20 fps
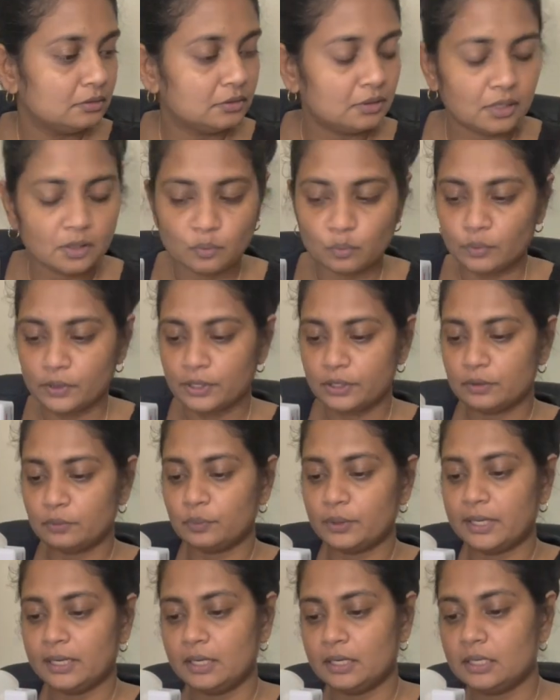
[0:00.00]
a weird
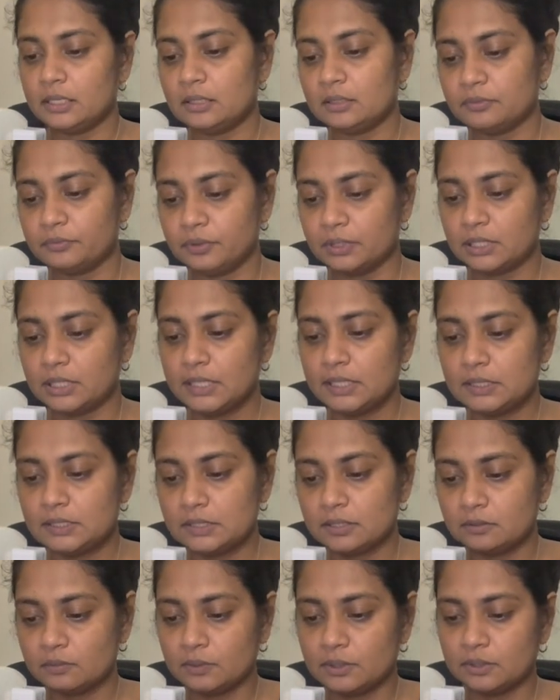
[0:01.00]
way and I didn't realize
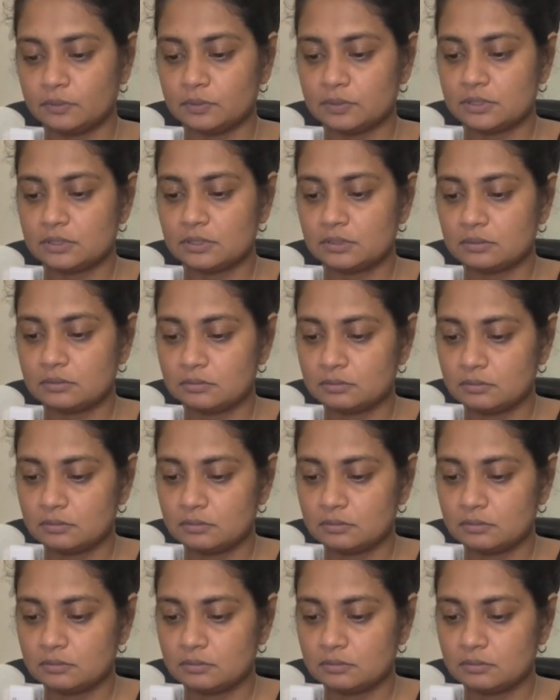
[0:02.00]
it when I was